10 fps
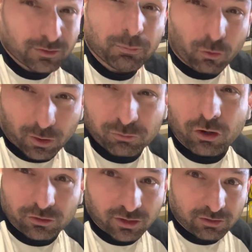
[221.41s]
The program's
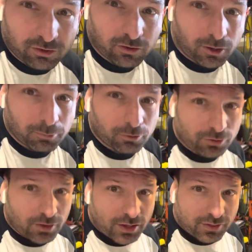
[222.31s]
called DSLR
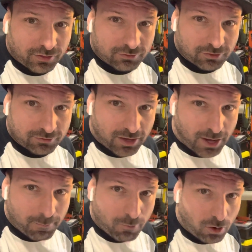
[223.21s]
Booth. This is
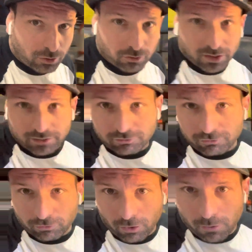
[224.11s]
a monolight
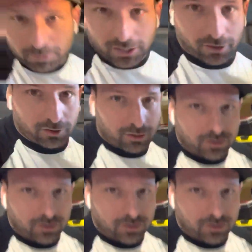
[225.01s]
strobe here,